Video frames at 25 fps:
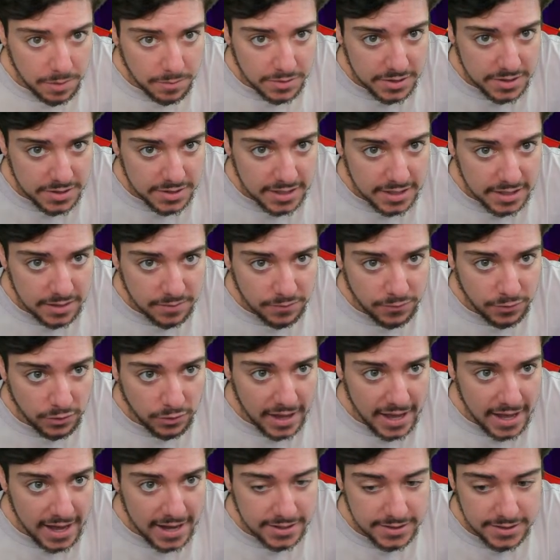to see
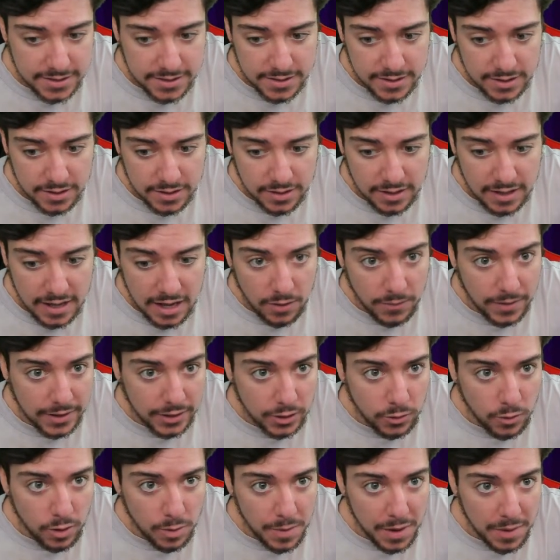full access to how I
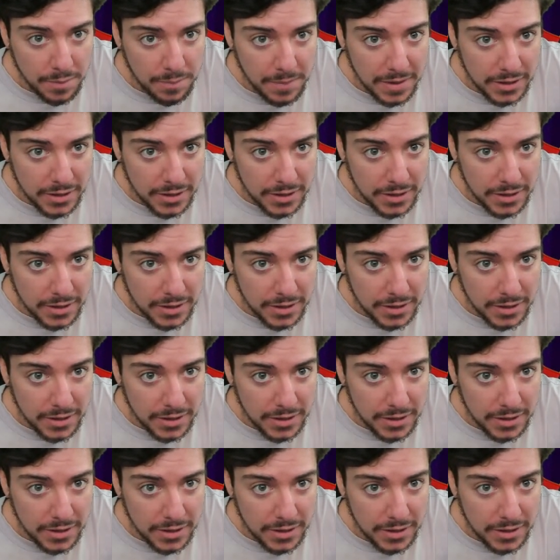go about my